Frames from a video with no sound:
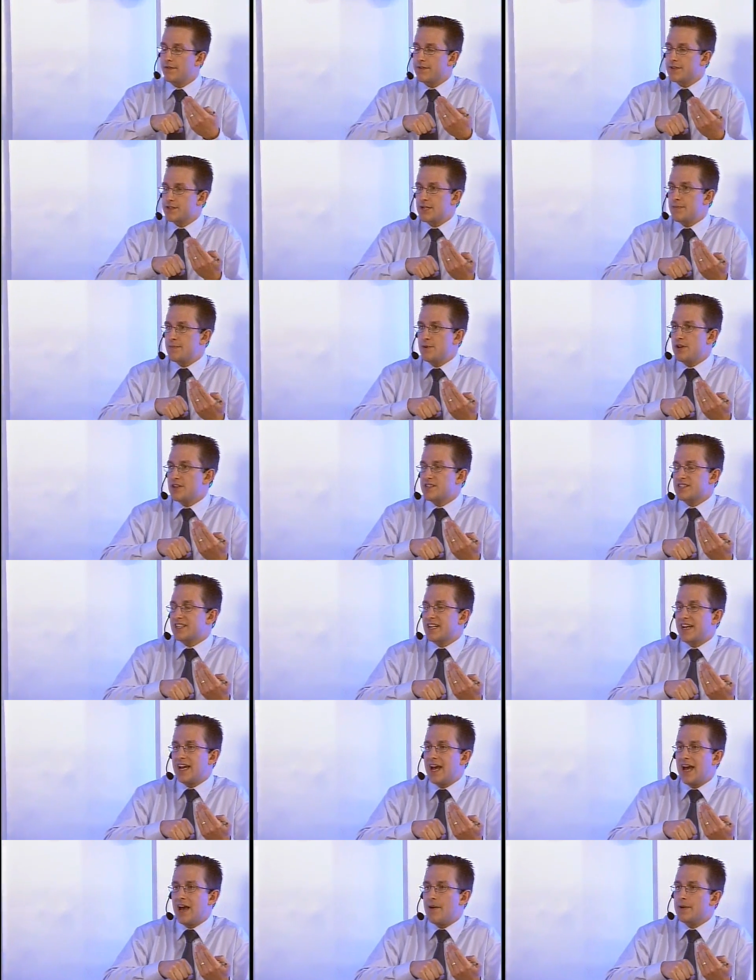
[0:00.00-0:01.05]
the CPU doesn't
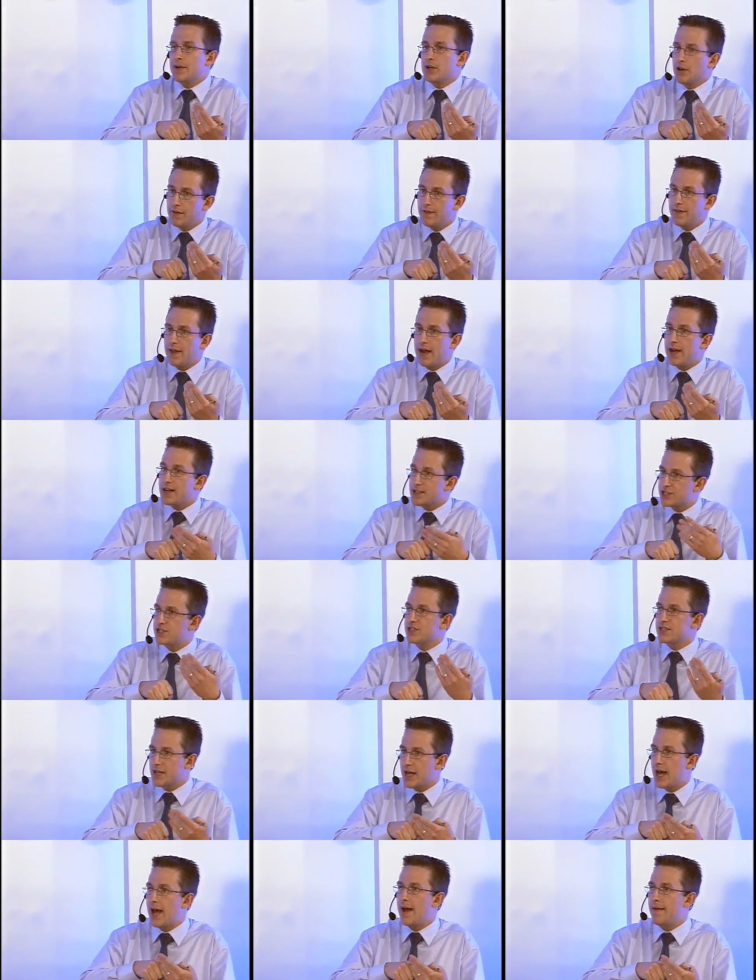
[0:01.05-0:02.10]
care how it got there, it's
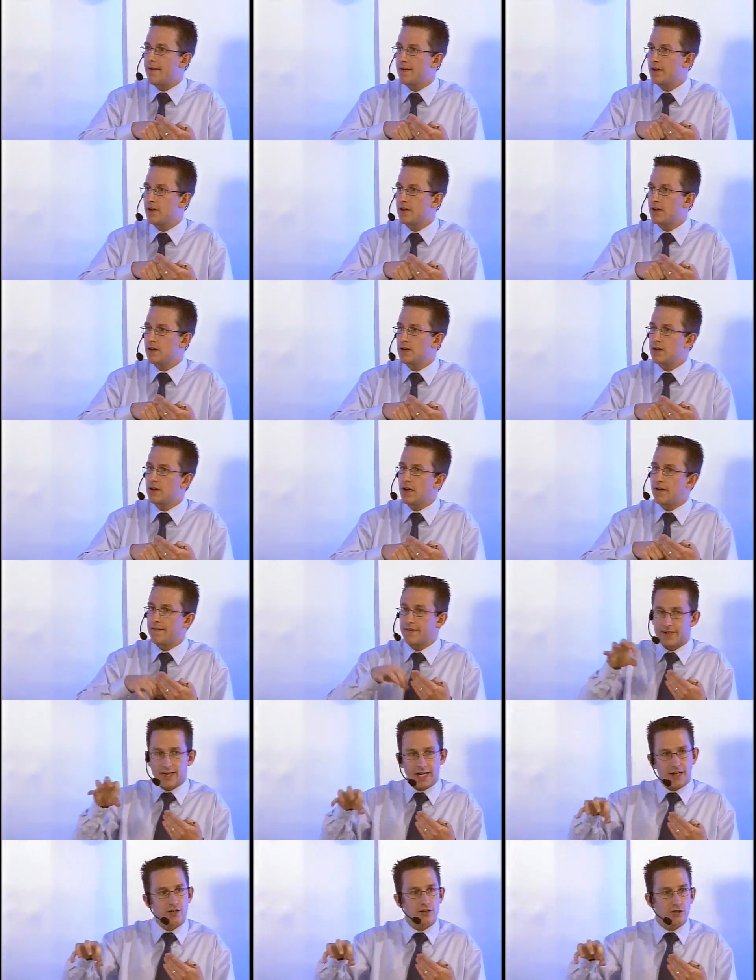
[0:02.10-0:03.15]
just there. And
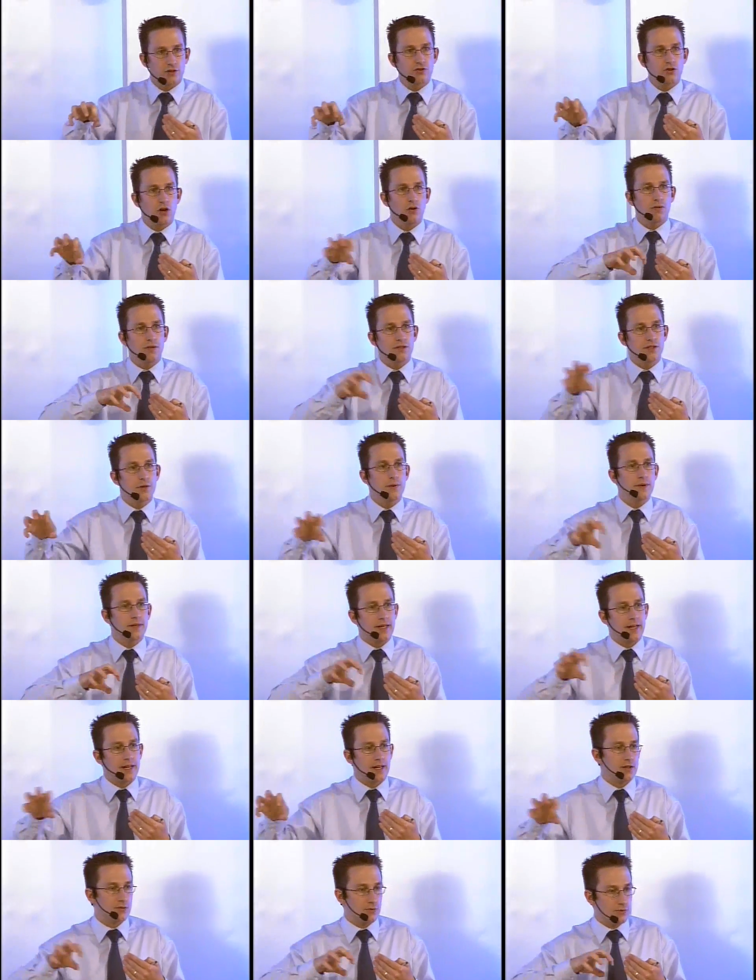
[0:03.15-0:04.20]
the cache controller is doing
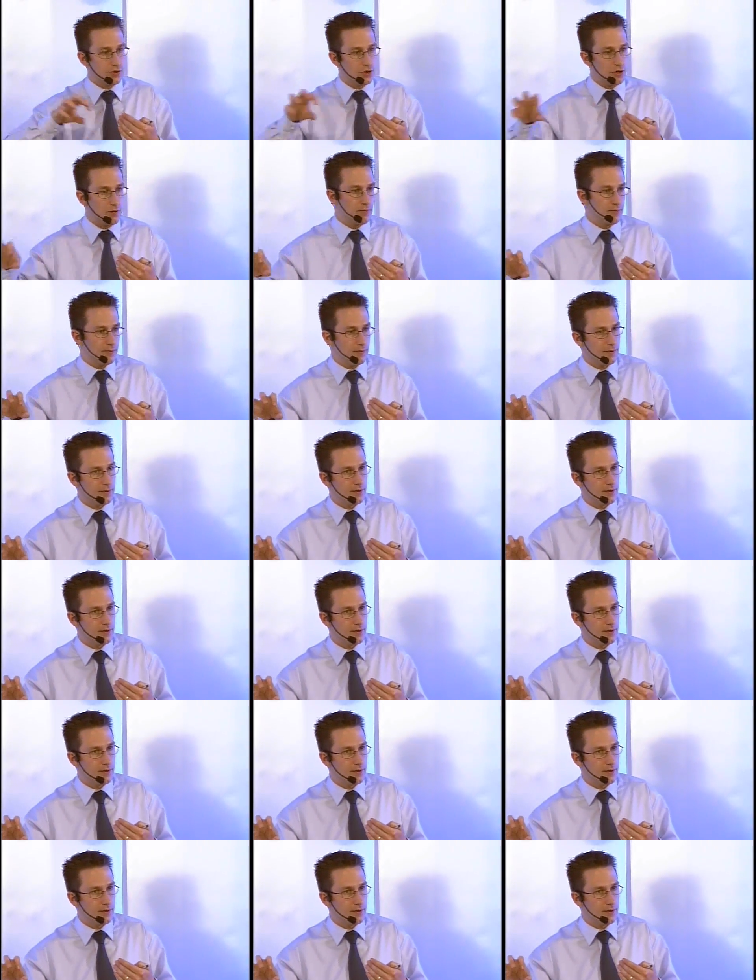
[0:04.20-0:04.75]
that actual job.